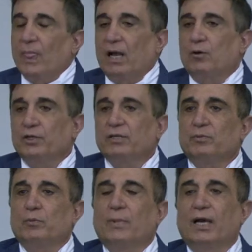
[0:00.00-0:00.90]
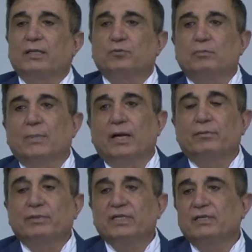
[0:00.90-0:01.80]
according to my, to my
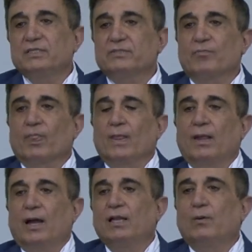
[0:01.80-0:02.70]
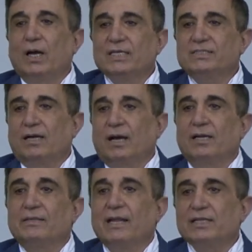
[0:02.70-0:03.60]
readings, Alawites
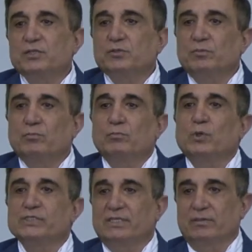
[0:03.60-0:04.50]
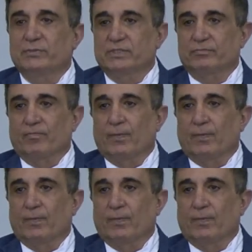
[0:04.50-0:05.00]
are not Muslims.